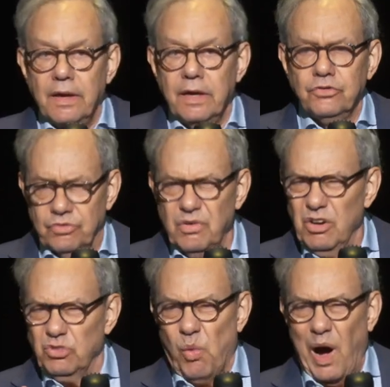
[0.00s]

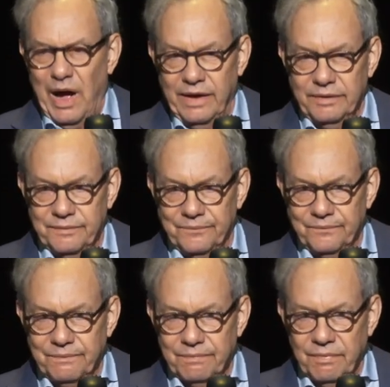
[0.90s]
Here's why.
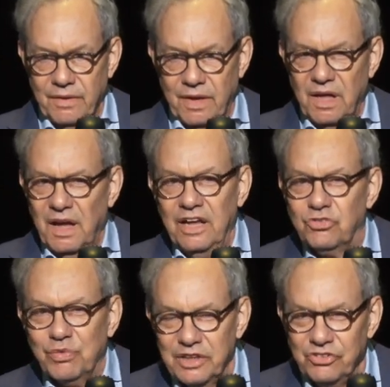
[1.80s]

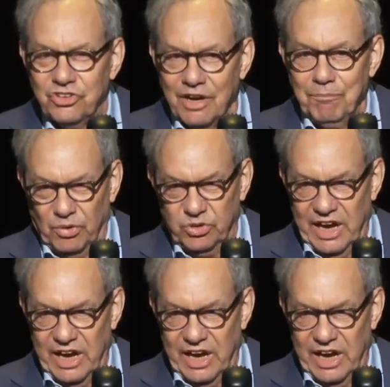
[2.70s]
It's really simple,